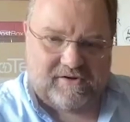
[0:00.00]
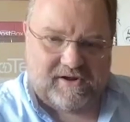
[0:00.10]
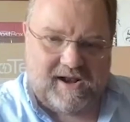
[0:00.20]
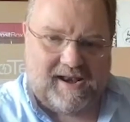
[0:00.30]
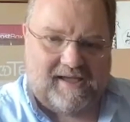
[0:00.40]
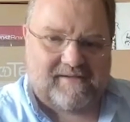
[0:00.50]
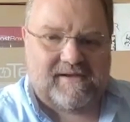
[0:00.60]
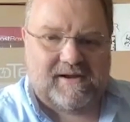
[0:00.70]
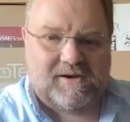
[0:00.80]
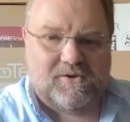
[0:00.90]
in terms of
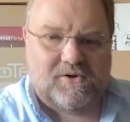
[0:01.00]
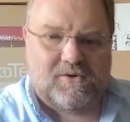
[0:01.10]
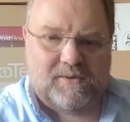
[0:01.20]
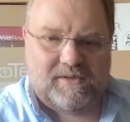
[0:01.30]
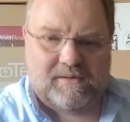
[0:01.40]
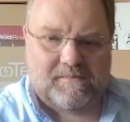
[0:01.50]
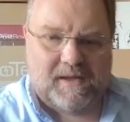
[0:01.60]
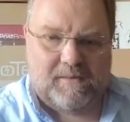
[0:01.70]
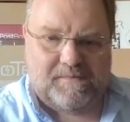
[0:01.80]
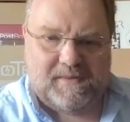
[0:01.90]
that sort of classic
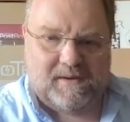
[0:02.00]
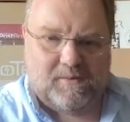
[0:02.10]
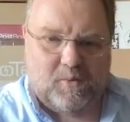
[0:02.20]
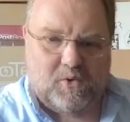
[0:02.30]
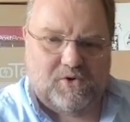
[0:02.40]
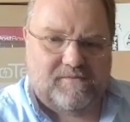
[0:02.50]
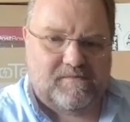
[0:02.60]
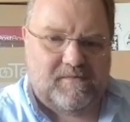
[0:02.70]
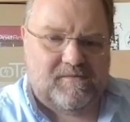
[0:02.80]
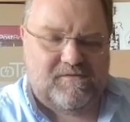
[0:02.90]
look with a
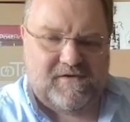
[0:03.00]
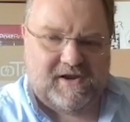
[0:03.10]
wood